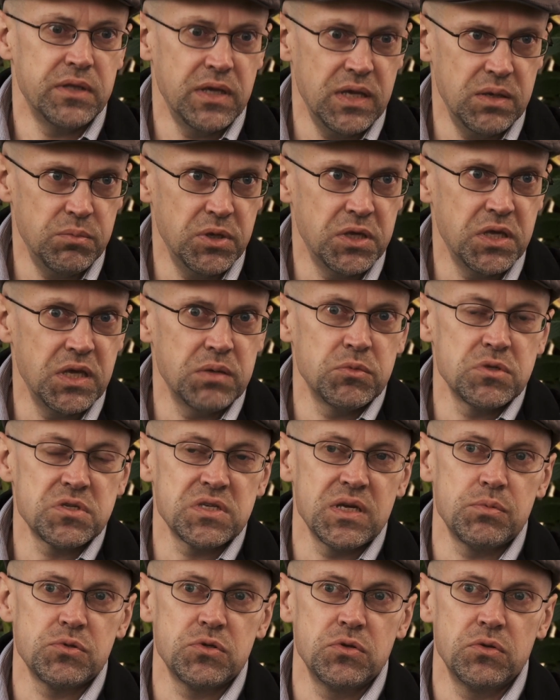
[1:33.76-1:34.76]
They became the
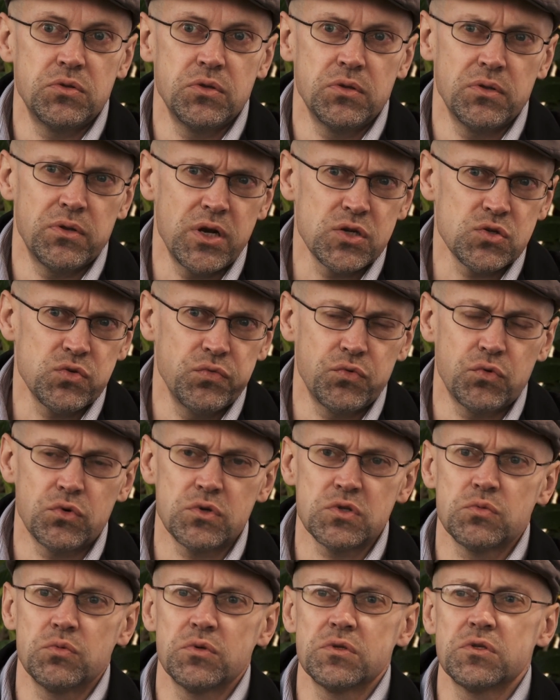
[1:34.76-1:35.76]
substitute. And Russia, of
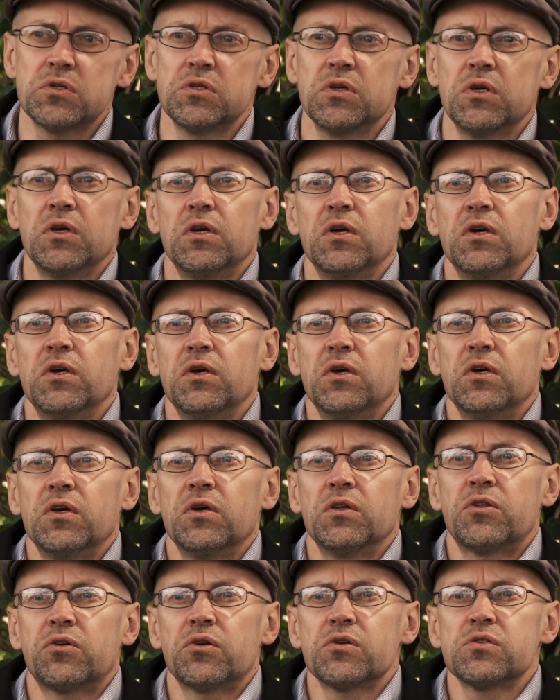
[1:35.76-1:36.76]
course, was
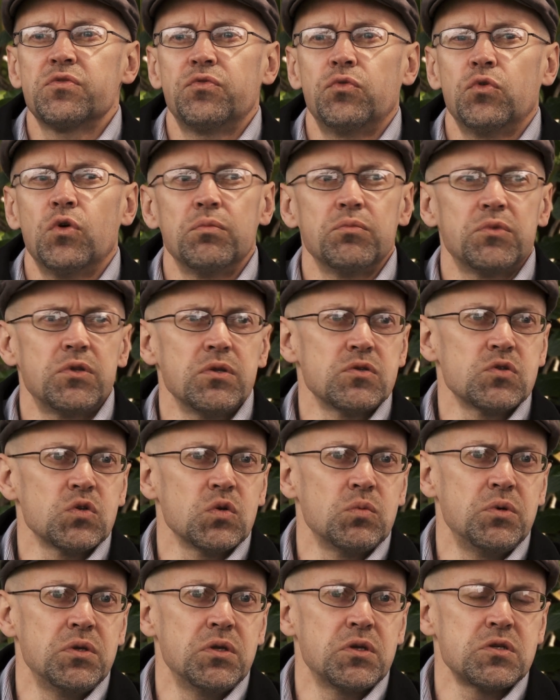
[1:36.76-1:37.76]
transformed in
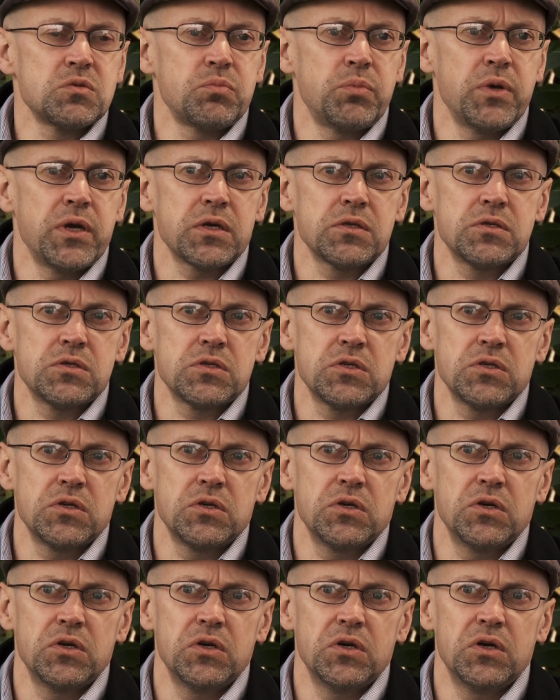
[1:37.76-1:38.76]
so many respects
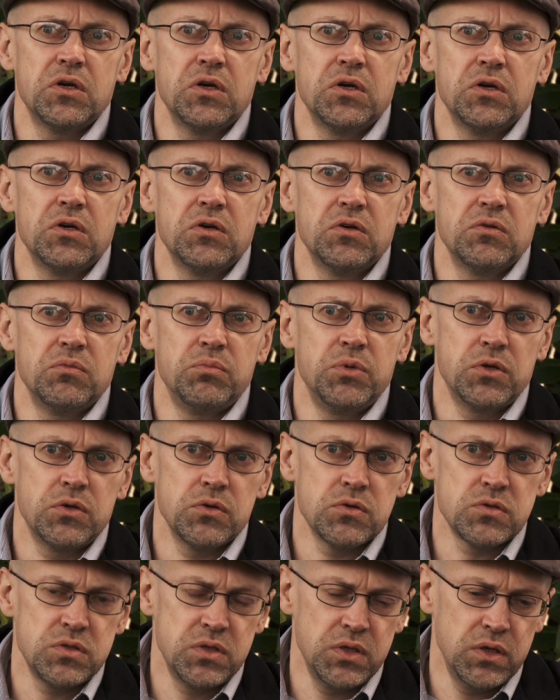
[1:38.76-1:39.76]

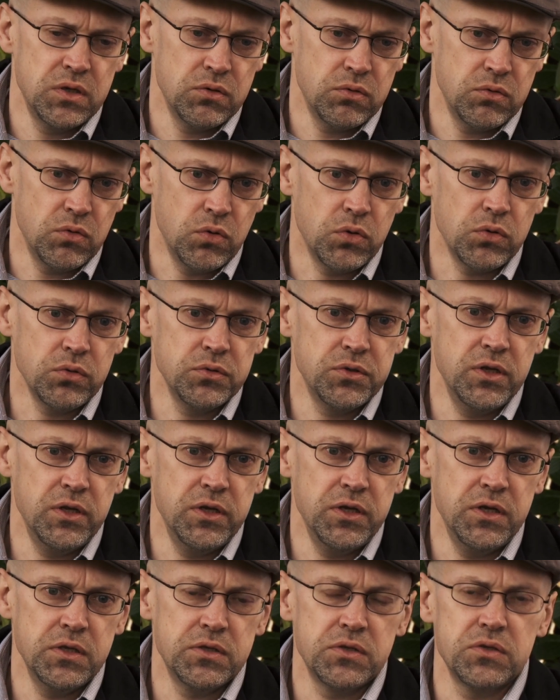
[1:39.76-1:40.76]
because the old
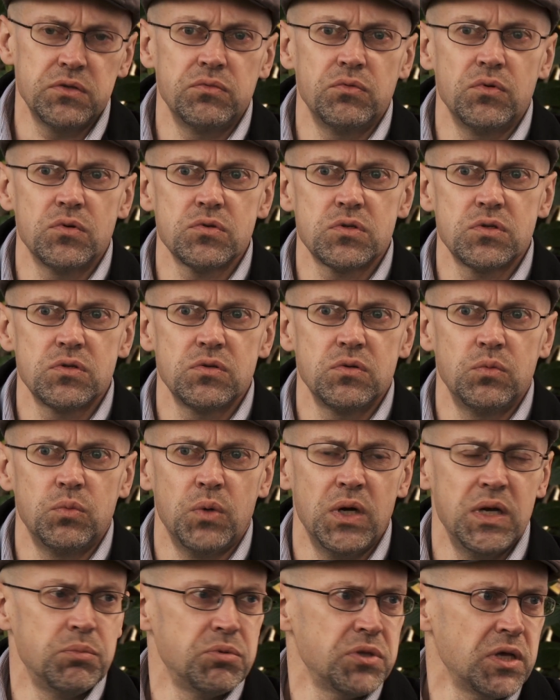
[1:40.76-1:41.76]
elite was
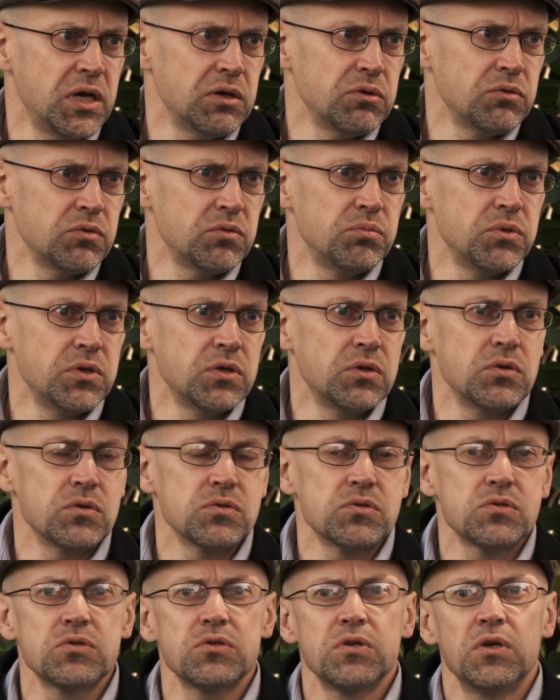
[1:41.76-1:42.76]
wiped out,
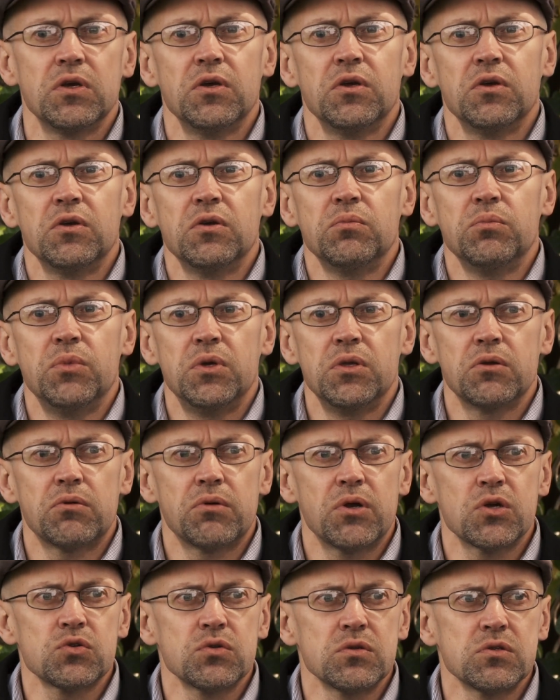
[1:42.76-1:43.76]
because many
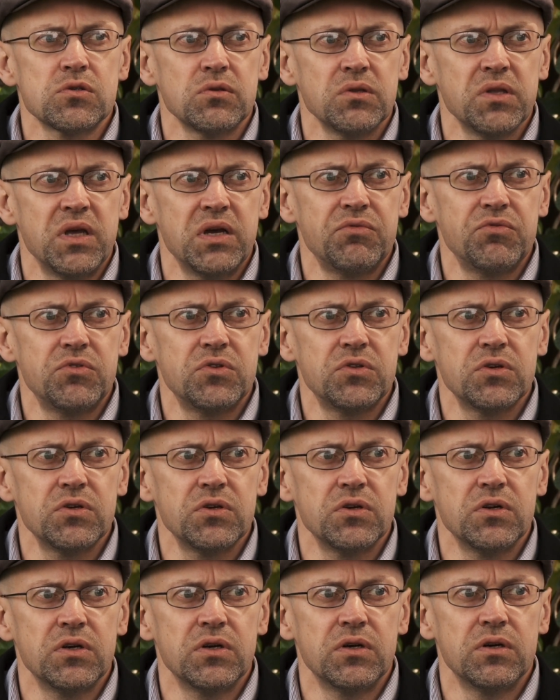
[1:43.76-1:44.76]
Russians left.
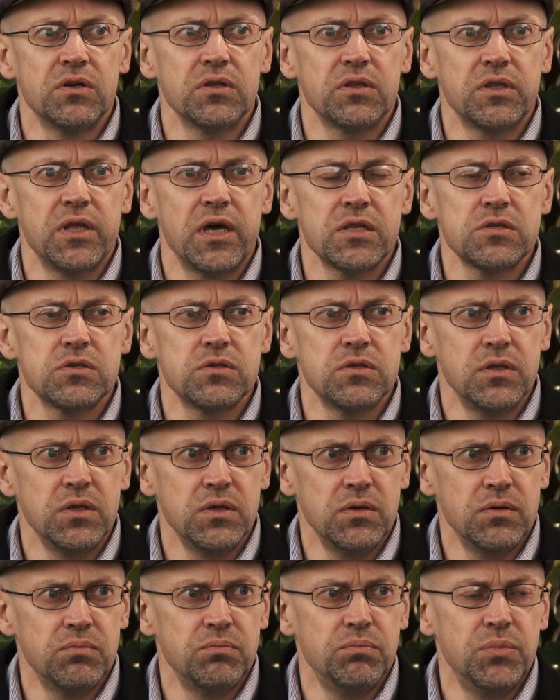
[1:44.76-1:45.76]
That's
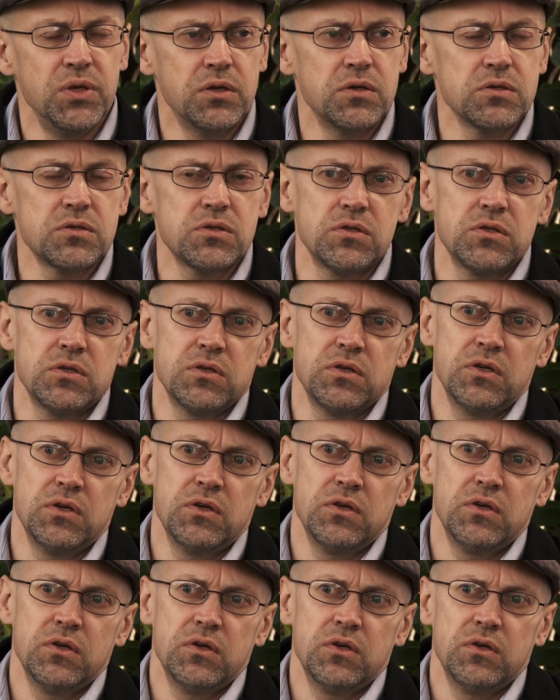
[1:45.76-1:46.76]
the biggest
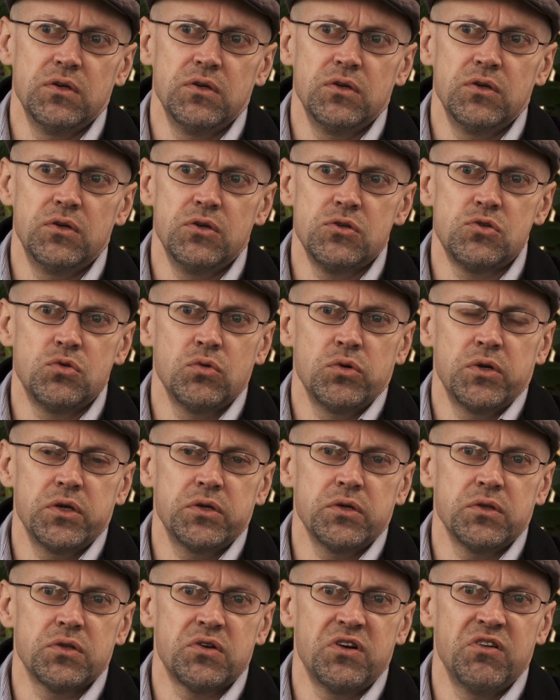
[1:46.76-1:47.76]

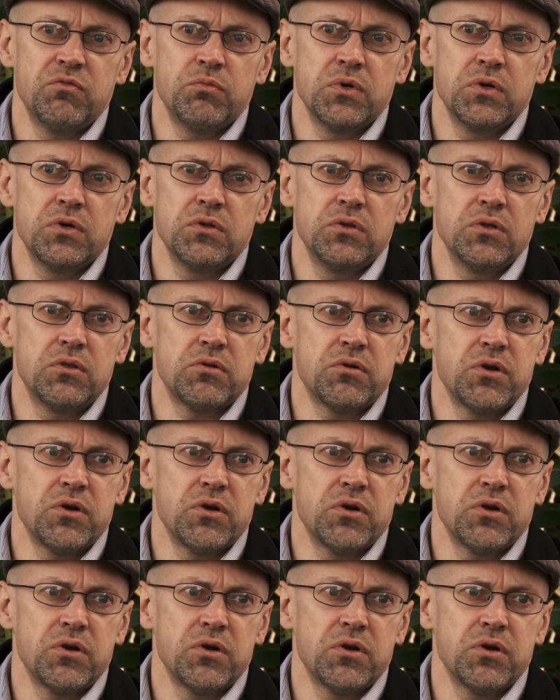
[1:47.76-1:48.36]
historical trauma that